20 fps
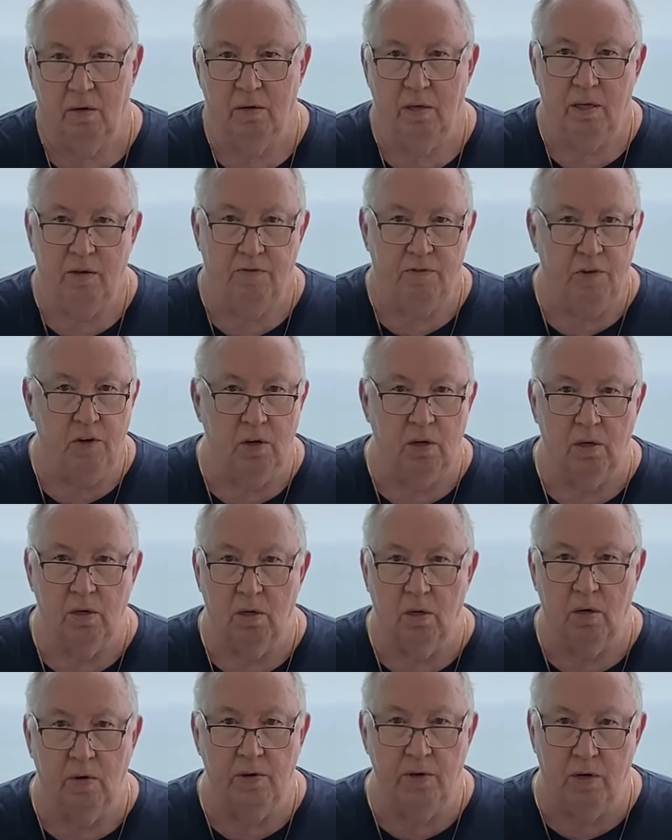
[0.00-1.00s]
If you're
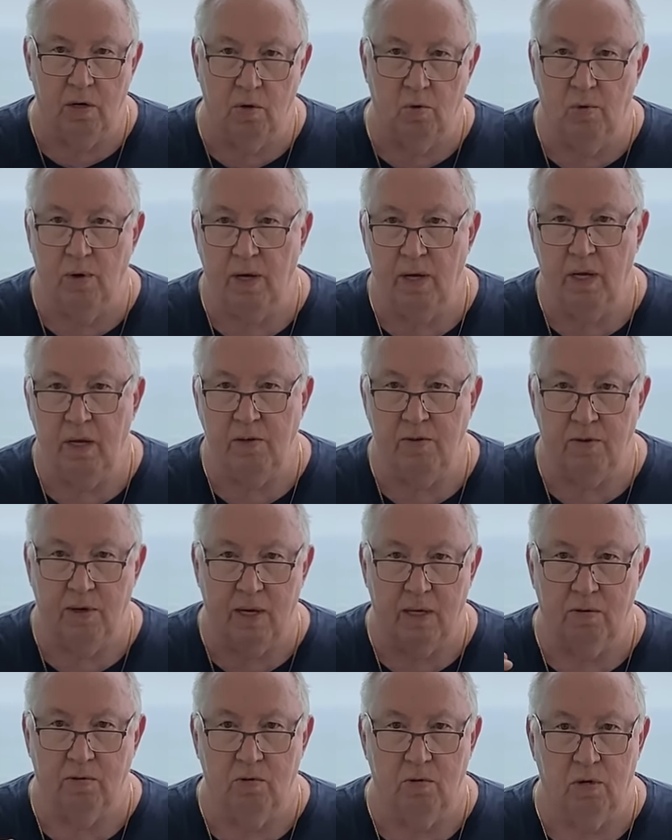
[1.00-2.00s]
on your way to
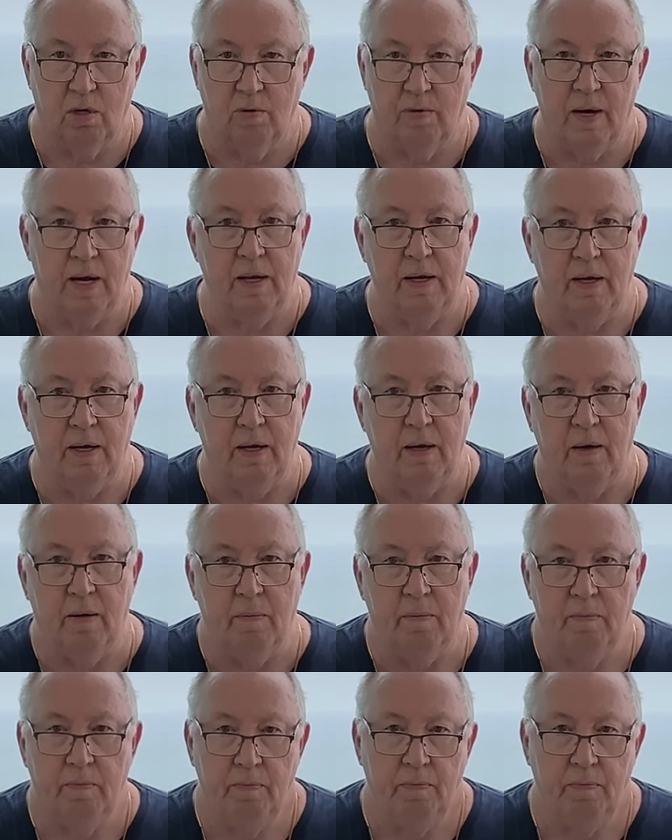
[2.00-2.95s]
Ecuador right now,